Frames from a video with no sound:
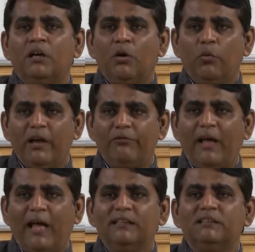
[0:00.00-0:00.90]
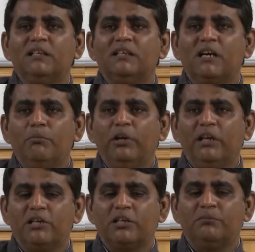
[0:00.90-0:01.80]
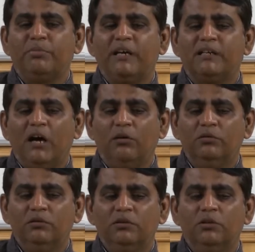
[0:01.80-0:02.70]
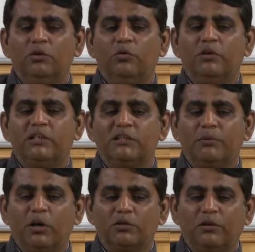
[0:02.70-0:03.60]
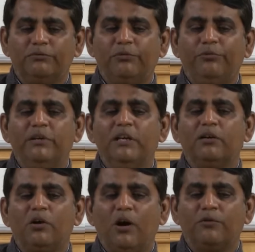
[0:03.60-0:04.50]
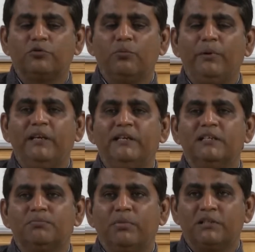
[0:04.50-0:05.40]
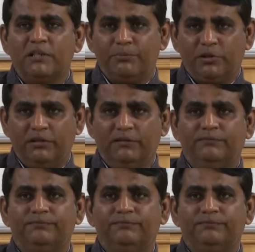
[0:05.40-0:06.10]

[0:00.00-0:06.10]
we have another communication breakdown, which is because of the fear of superior's perception.